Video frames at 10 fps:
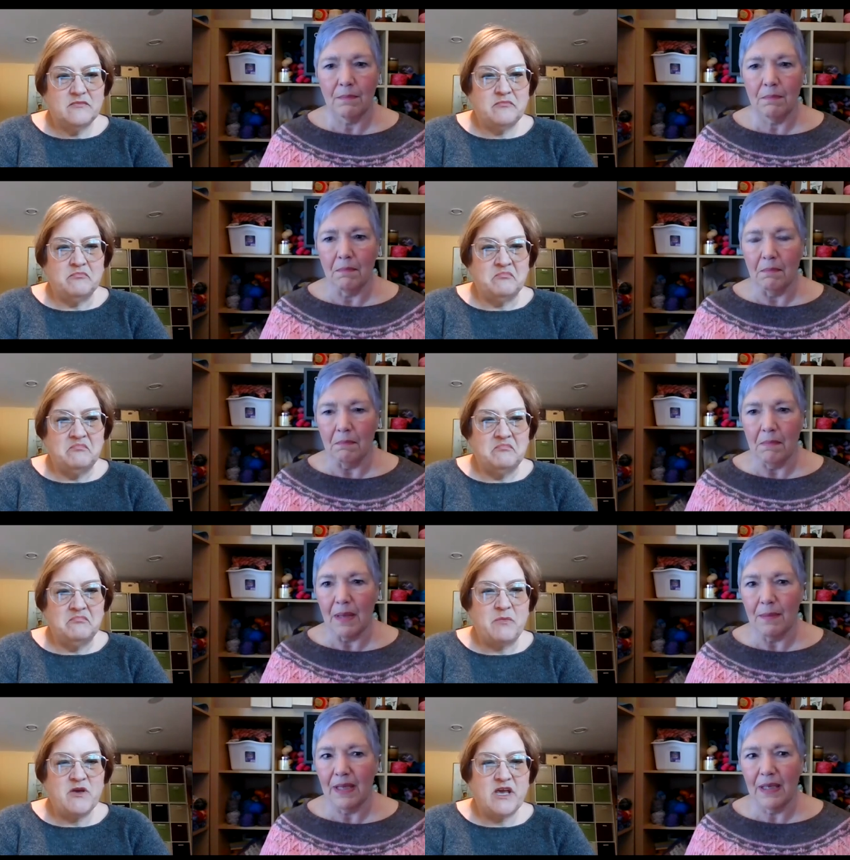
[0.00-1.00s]
Speaker 1: hmm.
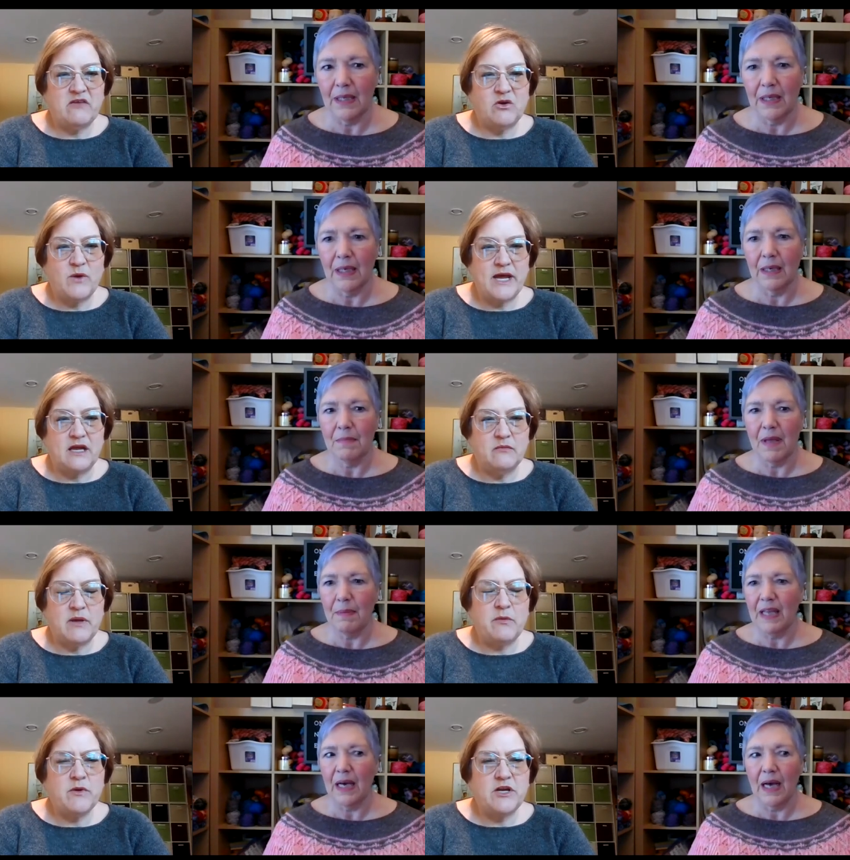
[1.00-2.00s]
maybe, maybe it away. Maybe,
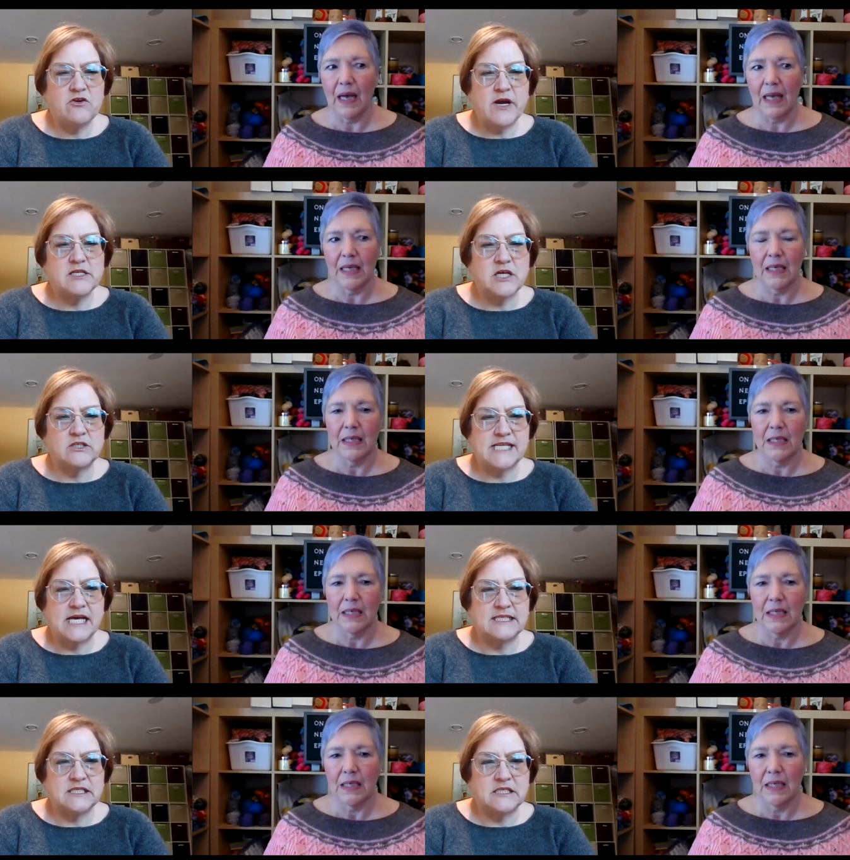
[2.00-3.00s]
maybe one of your granddaughters I,
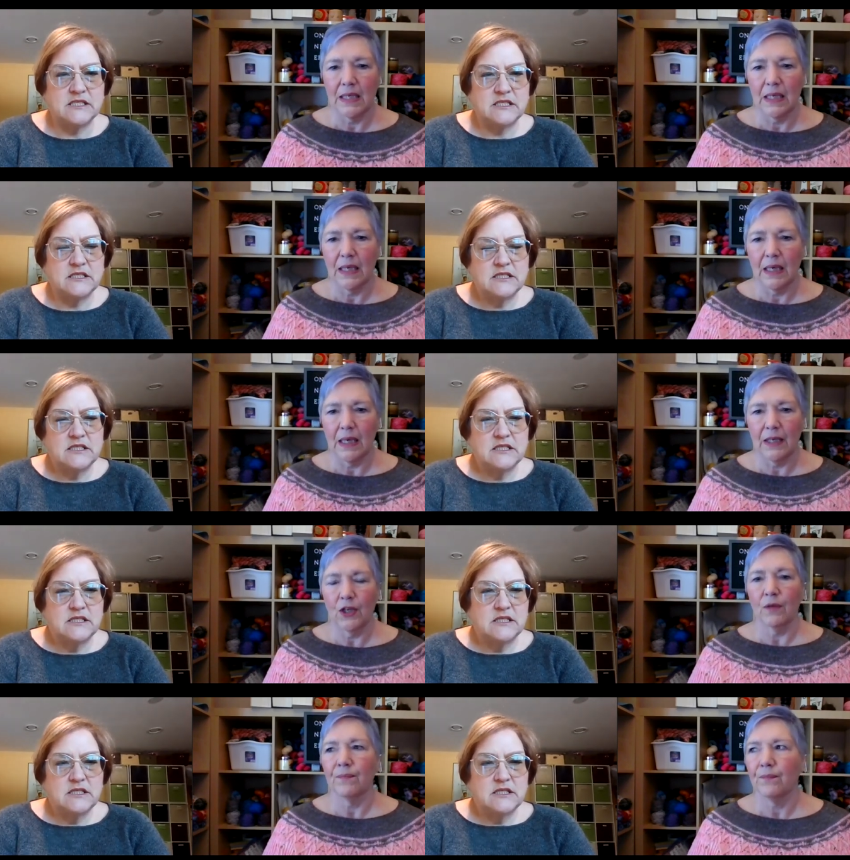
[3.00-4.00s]
has it.
Speaker 2: Uh
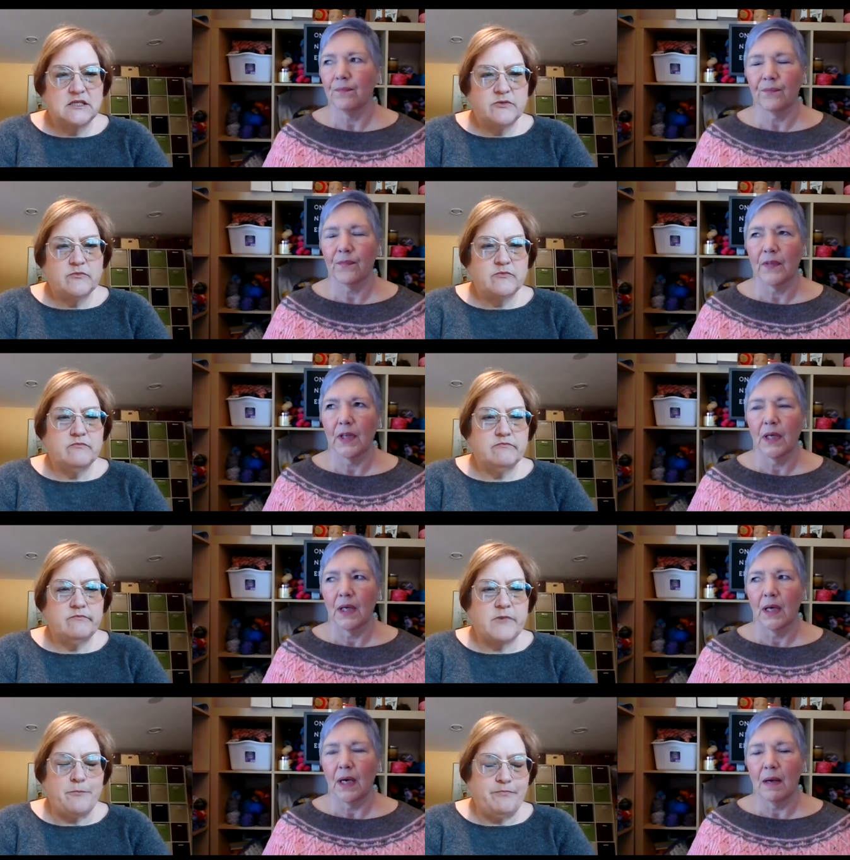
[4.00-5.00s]
no.
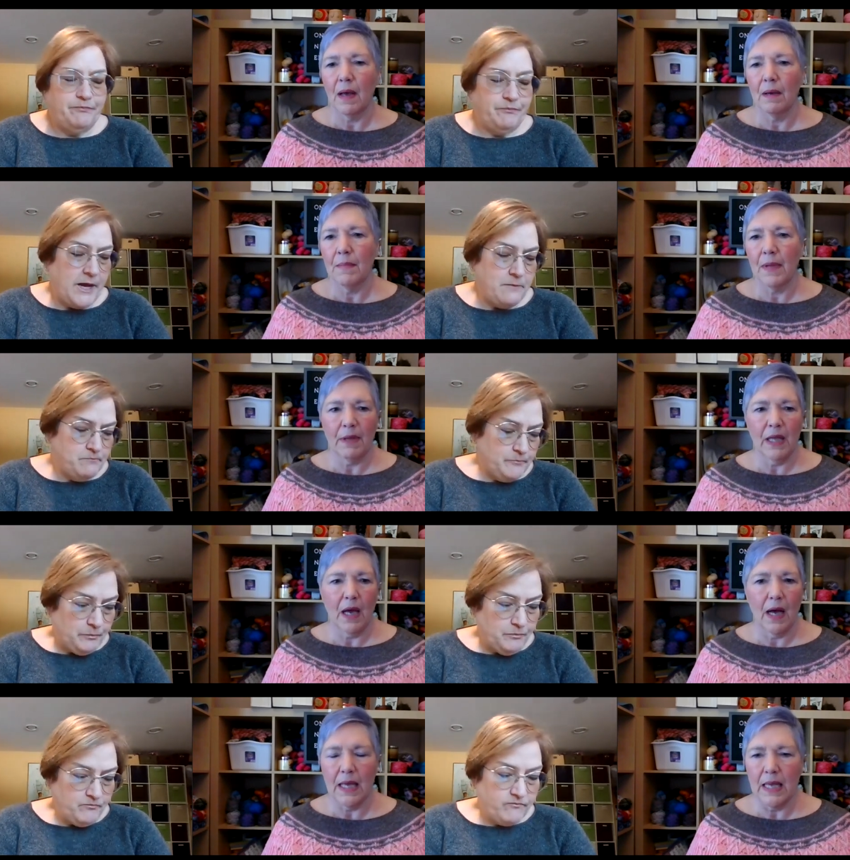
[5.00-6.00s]
No. Okay.
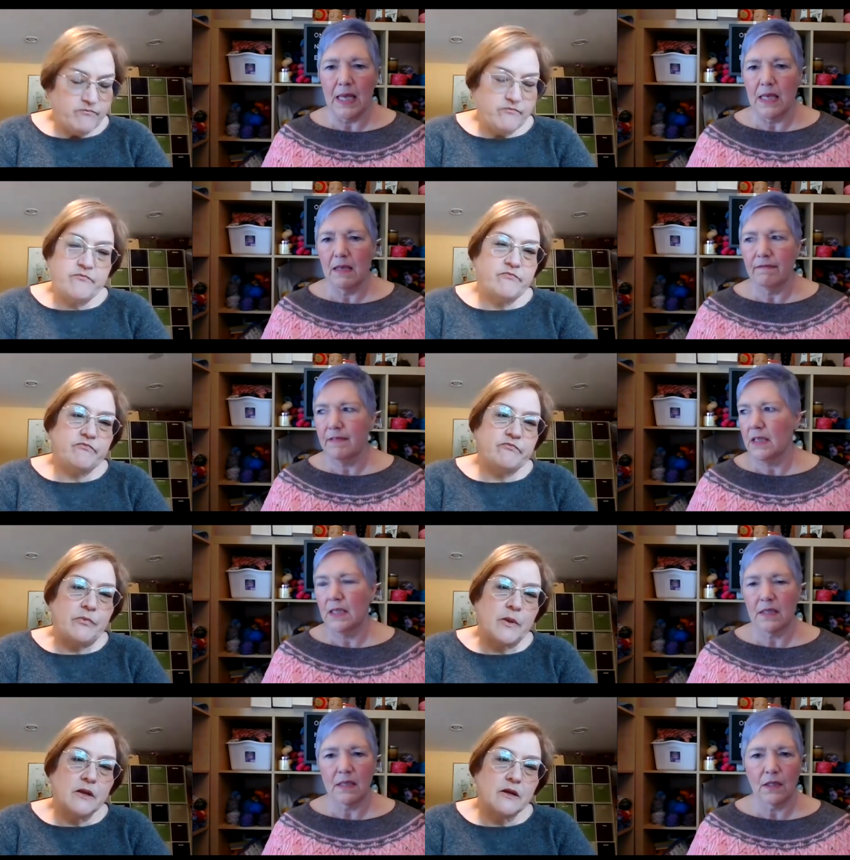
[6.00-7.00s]
Maybe I gifted
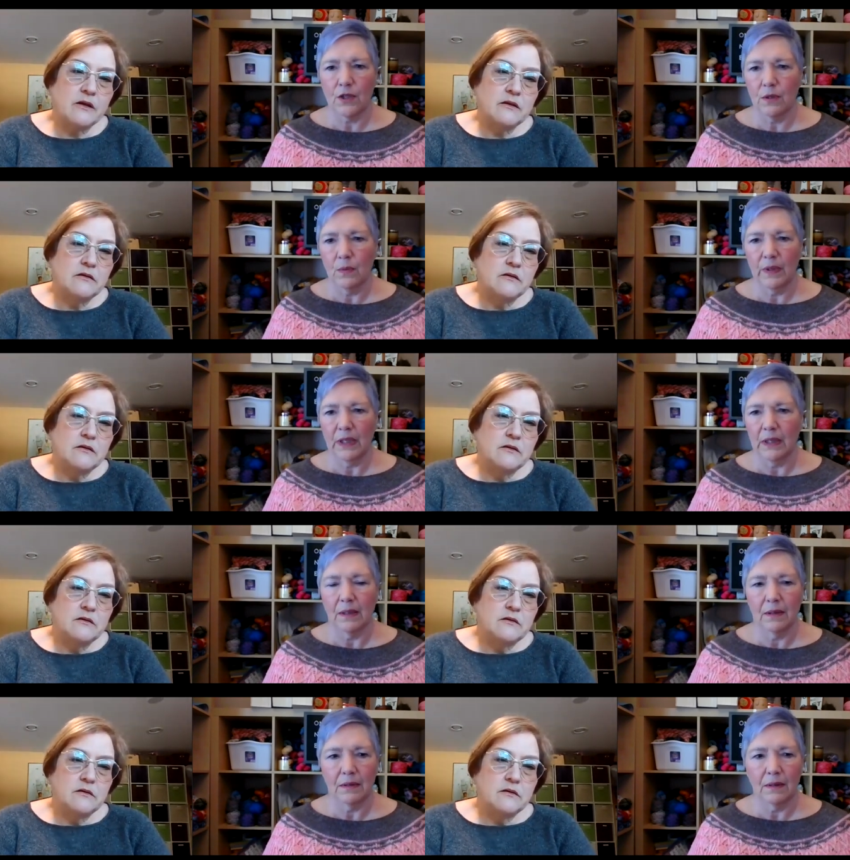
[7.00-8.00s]
it to the Goodwill.
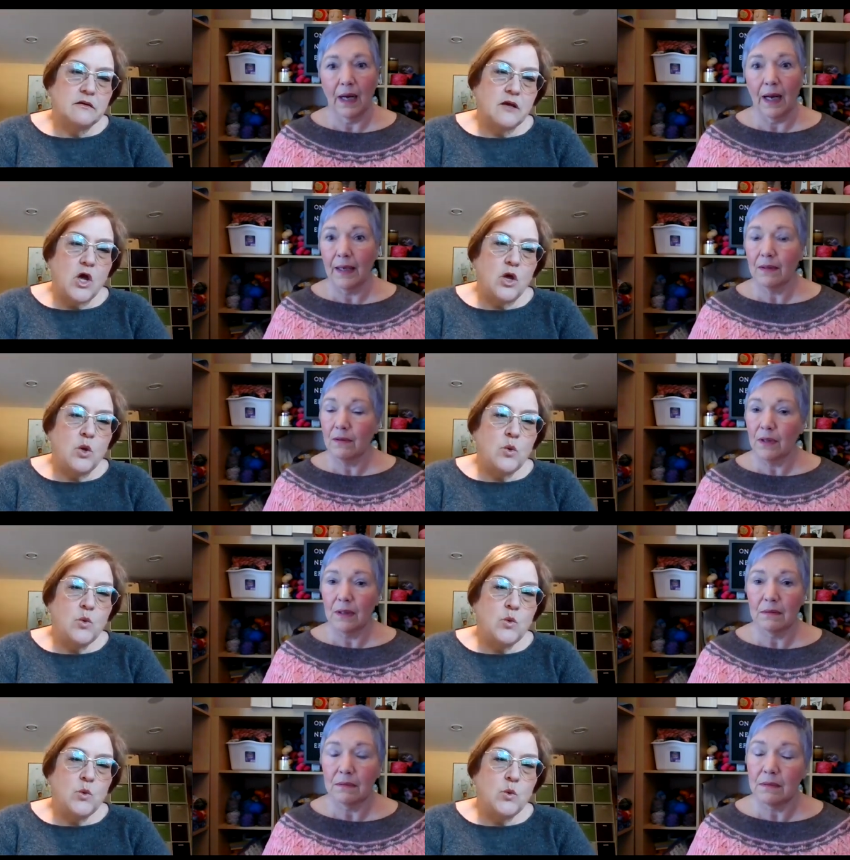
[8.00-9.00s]
I don't Ooh.
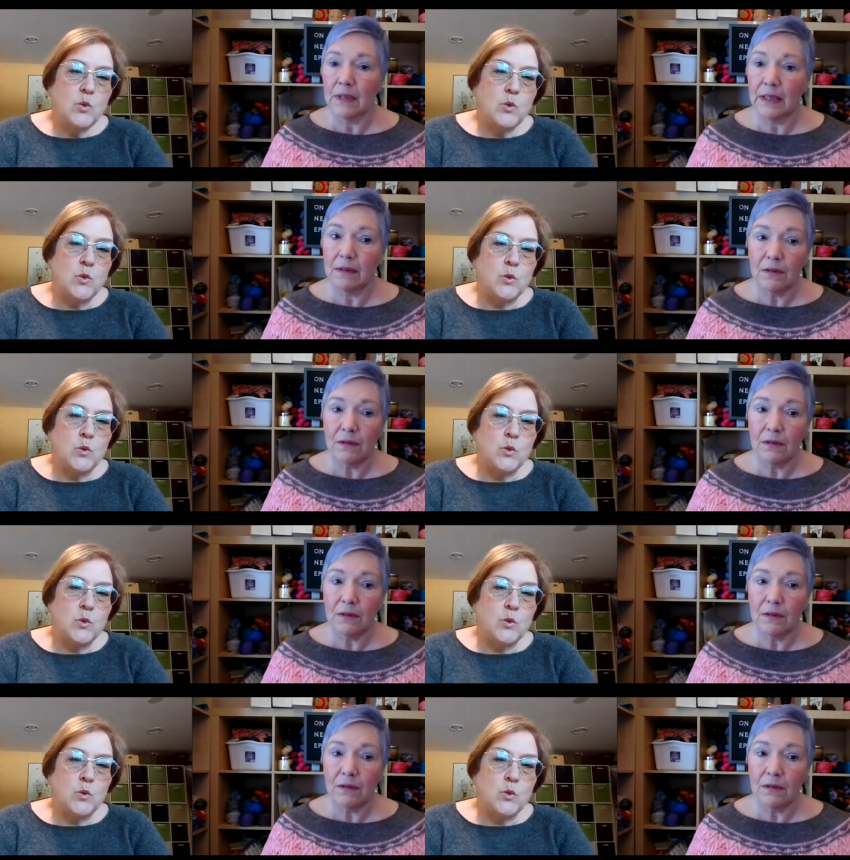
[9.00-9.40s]
know. I